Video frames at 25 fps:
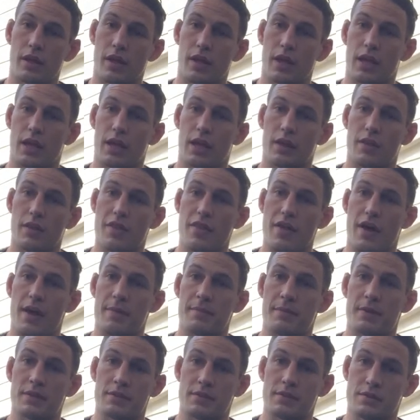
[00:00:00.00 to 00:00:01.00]
and
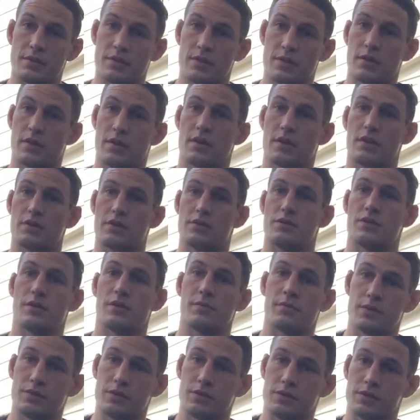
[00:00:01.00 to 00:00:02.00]
thymus is your
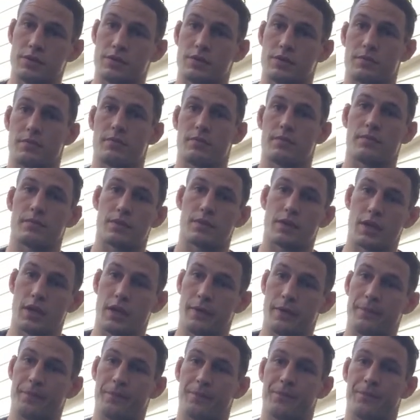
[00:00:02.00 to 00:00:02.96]
immune system. Okay.